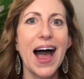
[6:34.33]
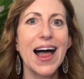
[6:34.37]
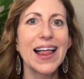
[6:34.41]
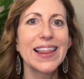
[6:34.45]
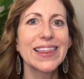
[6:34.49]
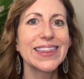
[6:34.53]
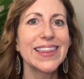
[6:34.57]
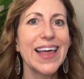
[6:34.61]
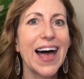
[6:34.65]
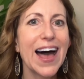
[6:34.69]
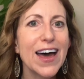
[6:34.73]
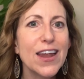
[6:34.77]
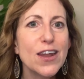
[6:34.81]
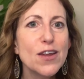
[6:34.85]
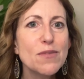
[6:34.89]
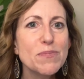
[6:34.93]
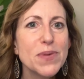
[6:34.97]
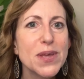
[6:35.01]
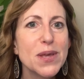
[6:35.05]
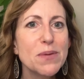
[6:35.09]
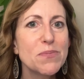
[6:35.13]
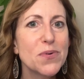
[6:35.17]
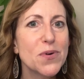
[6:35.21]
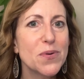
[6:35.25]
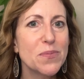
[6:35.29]
A lot of
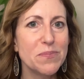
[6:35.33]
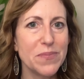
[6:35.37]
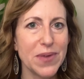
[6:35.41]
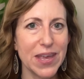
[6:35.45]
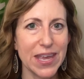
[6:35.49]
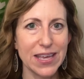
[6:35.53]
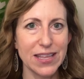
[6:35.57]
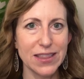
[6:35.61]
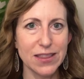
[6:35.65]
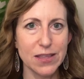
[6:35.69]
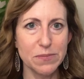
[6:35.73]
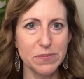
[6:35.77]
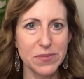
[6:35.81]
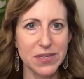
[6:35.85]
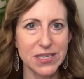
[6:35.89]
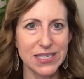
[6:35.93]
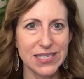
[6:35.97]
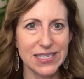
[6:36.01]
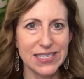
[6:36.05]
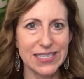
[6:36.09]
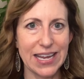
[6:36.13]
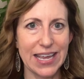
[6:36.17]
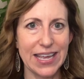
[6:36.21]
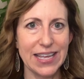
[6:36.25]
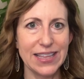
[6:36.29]
people make the
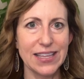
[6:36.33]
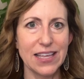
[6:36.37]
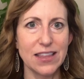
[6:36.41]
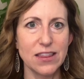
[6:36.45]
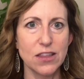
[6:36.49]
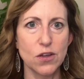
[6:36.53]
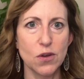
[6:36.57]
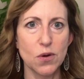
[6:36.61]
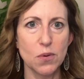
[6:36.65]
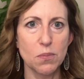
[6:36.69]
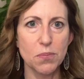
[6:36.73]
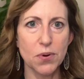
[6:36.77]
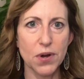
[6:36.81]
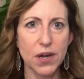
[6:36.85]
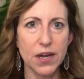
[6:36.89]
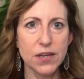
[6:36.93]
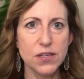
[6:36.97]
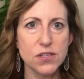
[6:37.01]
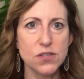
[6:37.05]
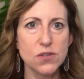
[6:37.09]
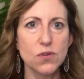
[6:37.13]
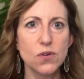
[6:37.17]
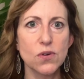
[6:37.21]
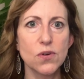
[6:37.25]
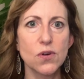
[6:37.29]
mistake that the
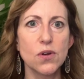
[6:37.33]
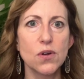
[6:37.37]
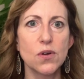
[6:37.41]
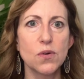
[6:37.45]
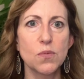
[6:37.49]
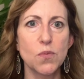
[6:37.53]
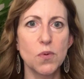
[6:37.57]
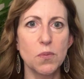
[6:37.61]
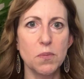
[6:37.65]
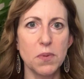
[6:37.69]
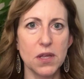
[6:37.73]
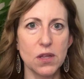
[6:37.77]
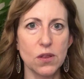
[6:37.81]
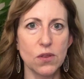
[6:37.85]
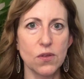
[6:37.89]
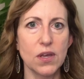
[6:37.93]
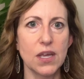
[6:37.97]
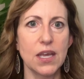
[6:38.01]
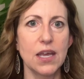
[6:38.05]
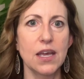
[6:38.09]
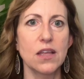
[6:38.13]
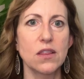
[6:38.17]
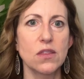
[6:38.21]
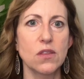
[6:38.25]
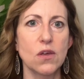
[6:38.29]
appraiser will be
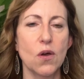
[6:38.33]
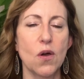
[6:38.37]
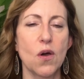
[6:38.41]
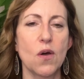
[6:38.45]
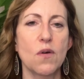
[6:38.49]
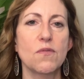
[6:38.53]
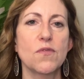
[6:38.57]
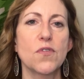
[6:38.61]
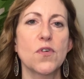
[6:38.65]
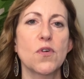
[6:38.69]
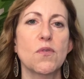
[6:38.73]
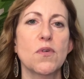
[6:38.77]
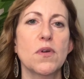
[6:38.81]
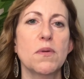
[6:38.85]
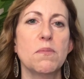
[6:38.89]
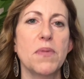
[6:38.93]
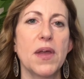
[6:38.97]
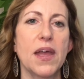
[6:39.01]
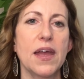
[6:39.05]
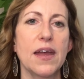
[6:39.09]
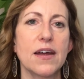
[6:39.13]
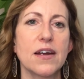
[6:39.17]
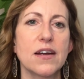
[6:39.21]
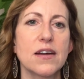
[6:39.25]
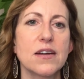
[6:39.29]
looking at the home for
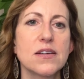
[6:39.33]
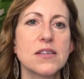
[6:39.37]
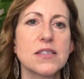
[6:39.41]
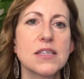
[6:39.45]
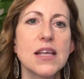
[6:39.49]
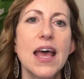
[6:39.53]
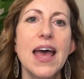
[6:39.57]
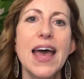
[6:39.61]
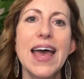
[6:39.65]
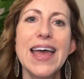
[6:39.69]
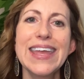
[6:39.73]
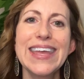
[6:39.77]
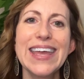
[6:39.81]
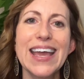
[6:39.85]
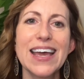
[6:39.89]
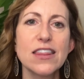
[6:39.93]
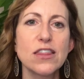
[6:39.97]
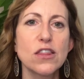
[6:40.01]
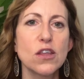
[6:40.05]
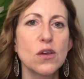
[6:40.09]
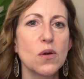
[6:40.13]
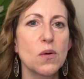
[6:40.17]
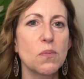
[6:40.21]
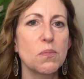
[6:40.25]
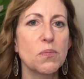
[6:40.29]
repairs, yet
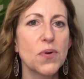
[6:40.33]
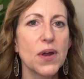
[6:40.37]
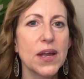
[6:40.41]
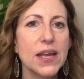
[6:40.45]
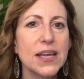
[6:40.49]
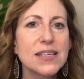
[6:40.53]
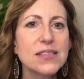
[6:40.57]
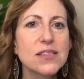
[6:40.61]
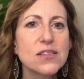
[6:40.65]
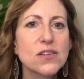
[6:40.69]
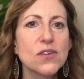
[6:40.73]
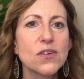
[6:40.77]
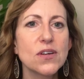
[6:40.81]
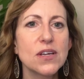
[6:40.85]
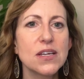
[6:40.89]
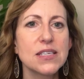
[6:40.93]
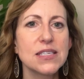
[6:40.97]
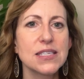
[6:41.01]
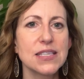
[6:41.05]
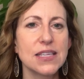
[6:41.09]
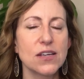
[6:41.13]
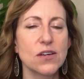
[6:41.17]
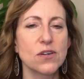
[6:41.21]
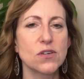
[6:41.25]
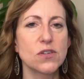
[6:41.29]
the appraiser
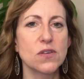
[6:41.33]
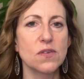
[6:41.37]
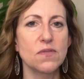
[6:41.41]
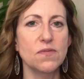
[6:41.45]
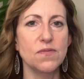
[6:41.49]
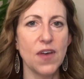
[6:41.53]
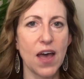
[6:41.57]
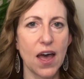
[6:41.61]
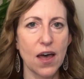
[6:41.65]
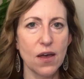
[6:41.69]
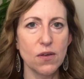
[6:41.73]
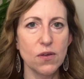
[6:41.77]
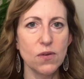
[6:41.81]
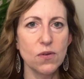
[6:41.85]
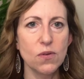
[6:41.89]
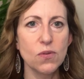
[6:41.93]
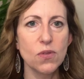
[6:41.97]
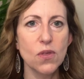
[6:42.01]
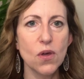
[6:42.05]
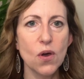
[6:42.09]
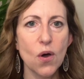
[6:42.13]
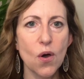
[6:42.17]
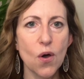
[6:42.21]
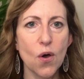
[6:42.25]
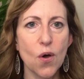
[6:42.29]
is there to value
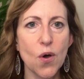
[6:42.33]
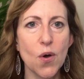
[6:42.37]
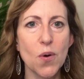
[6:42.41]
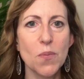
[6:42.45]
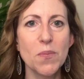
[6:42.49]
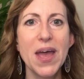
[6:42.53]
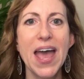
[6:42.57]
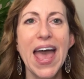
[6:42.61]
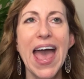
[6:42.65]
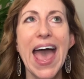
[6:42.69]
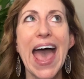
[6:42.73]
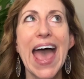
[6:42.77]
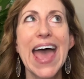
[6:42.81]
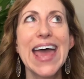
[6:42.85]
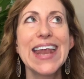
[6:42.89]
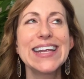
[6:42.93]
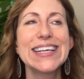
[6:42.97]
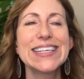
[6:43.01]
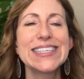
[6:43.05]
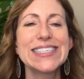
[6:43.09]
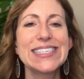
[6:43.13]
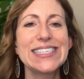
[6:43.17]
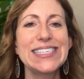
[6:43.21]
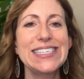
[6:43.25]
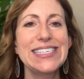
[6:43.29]
the home and
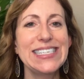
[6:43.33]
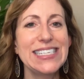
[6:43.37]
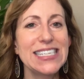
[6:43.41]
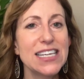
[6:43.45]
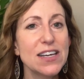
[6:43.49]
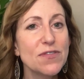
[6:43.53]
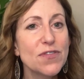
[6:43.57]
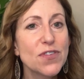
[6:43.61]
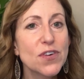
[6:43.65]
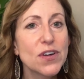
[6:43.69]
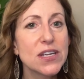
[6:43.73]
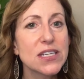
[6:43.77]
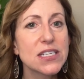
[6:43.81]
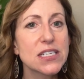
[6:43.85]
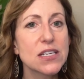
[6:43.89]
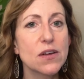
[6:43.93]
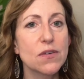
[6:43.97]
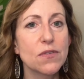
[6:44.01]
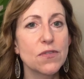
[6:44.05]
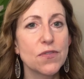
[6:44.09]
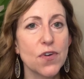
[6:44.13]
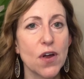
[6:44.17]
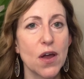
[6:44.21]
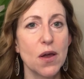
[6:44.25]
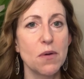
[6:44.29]
is different
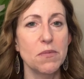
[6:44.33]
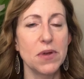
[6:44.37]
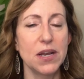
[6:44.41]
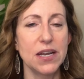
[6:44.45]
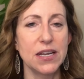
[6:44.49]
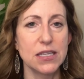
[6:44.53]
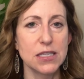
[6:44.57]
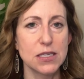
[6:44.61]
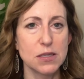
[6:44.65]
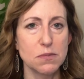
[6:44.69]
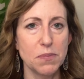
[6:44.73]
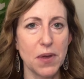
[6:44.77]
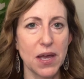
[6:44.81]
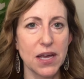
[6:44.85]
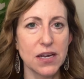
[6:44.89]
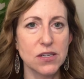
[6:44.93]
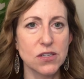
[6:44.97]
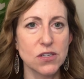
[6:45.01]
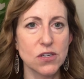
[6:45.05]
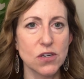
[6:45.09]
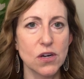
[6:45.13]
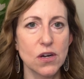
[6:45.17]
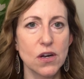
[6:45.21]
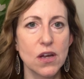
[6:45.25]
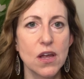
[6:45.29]
from an
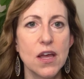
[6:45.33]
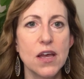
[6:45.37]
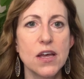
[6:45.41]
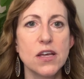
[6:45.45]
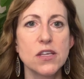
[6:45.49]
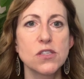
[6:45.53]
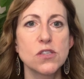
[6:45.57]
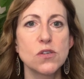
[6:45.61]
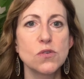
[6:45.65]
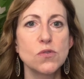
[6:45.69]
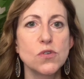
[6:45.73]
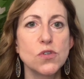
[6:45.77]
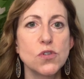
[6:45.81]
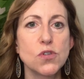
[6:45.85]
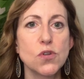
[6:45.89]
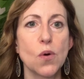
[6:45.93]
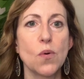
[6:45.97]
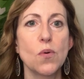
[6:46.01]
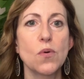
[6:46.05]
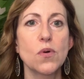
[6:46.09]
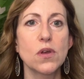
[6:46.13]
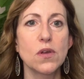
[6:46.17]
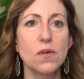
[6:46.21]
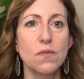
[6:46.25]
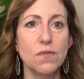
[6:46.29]
inspector, so
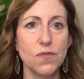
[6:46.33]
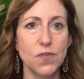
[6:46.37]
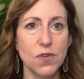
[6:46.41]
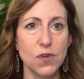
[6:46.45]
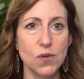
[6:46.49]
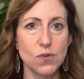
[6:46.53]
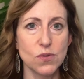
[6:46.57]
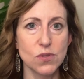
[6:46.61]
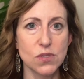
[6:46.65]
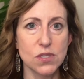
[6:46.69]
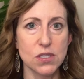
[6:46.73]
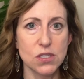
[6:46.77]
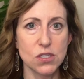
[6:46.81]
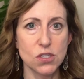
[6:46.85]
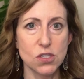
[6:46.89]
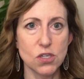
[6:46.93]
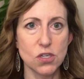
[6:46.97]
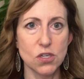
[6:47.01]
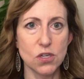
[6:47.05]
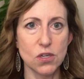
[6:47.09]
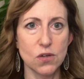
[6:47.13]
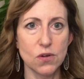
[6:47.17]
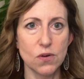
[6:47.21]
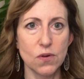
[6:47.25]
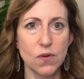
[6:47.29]
don't confuse the
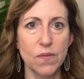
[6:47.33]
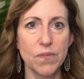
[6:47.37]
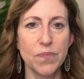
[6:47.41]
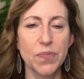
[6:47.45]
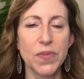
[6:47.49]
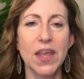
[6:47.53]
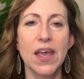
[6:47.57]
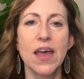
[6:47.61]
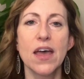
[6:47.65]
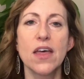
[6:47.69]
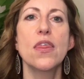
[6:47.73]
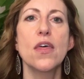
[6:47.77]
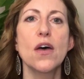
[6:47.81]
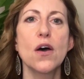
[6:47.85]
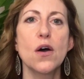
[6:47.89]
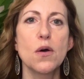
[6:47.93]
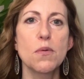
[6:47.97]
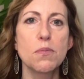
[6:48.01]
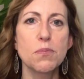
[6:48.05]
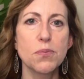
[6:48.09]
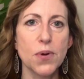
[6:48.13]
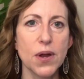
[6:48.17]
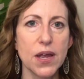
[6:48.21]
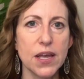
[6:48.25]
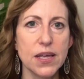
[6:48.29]
two. The
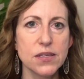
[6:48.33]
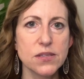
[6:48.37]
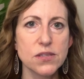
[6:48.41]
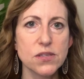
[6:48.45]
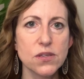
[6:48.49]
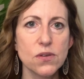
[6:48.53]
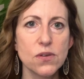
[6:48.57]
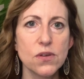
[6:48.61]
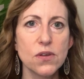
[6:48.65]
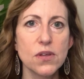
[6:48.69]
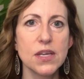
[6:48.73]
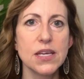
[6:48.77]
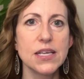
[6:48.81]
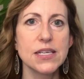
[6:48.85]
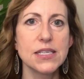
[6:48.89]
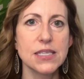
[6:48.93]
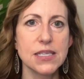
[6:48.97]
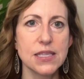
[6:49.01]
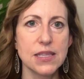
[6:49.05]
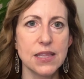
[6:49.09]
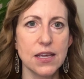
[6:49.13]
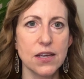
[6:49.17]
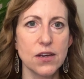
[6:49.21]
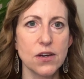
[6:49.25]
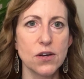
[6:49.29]
appraisal is
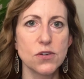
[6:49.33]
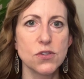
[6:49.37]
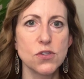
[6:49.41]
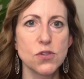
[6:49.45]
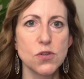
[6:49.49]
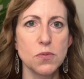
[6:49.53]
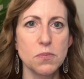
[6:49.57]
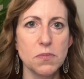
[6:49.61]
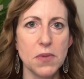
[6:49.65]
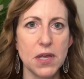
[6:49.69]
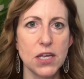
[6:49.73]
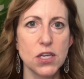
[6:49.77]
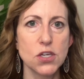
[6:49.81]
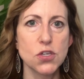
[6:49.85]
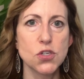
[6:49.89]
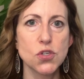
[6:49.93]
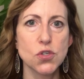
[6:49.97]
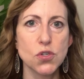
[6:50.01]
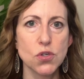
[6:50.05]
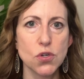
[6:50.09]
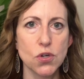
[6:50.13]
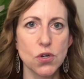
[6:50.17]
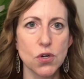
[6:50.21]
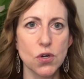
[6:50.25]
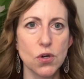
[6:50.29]
there to make
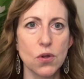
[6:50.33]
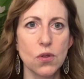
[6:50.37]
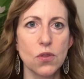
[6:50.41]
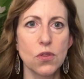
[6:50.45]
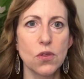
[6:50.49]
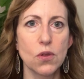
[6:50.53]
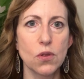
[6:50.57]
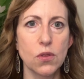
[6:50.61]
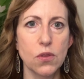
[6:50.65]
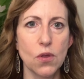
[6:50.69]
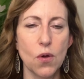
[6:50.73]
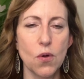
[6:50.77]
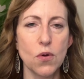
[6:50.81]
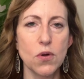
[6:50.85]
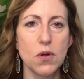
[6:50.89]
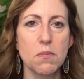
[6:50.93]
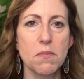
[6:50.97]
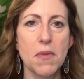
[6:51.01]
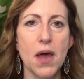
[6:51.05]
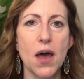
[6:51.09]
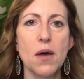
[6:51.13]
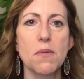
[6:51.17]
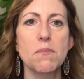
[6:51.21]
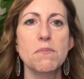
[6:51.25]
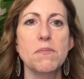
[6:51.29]
sure the loan
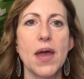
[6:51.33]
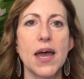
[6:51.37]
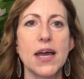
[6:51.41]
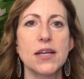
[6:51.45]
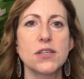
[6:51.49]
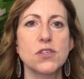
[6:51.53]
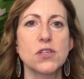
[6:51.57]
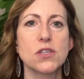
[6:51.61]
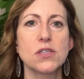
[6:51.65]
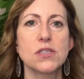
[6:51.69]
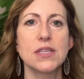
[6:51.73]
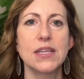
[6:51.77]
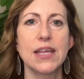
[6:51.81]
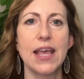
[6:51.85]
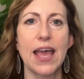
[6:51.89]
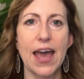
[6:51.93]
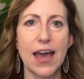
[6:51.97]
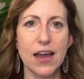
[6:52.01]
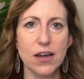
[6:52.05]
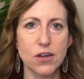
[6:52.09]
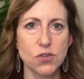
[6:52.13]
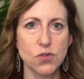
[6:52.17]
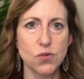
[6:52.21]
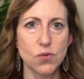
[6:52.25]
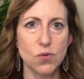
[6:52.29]
amount matches the
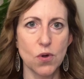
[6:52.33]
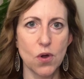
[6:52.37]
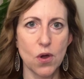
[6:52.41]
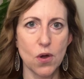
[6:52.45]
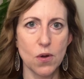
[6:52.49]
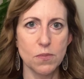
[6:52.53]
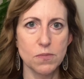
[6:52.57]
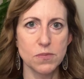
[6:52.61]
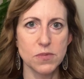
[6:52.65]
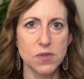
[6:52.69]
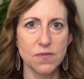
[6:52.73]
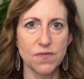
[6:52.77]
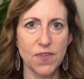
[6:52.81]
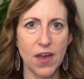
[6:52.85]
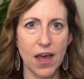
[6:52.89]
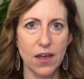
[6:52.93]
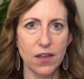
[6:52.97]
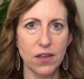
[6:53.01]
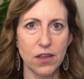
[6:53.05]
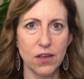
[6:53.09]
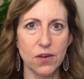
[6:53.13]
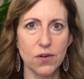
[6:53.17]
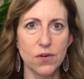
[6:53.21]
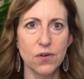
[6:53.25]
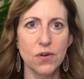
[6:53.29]
actual home's
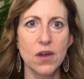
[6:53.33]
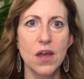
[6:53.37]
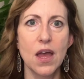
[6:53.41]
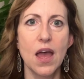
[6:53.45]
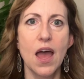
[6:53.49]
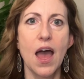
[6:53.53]
value.